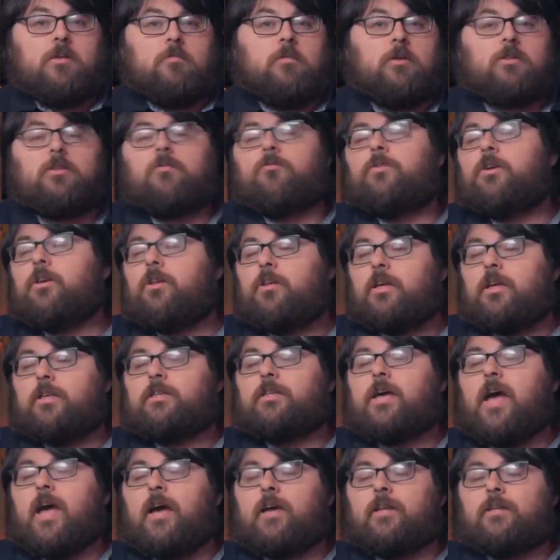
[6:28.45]
but the real
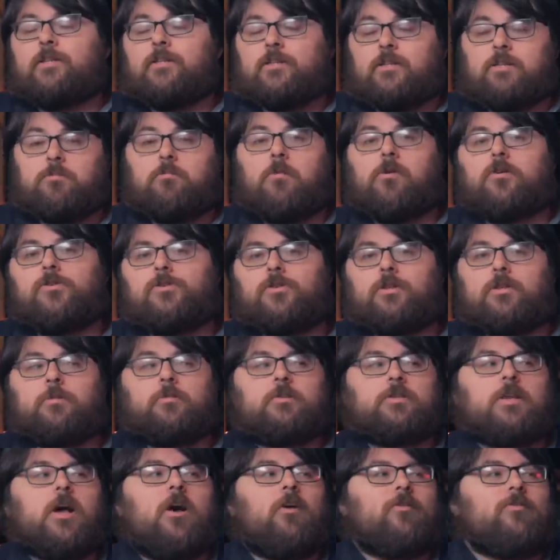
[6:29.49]
antagonist is Marshall
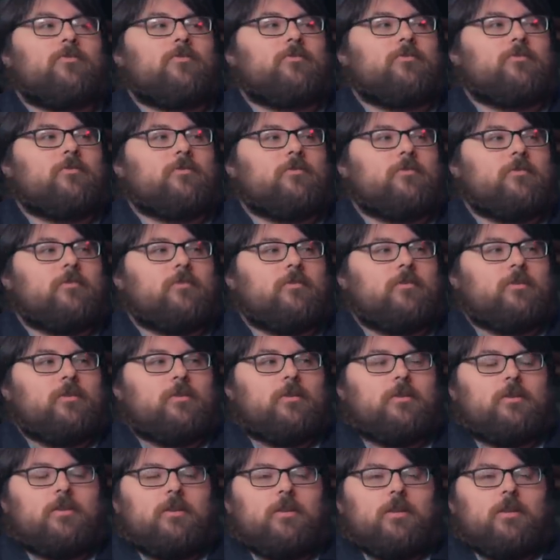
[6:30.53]
himself. Yes.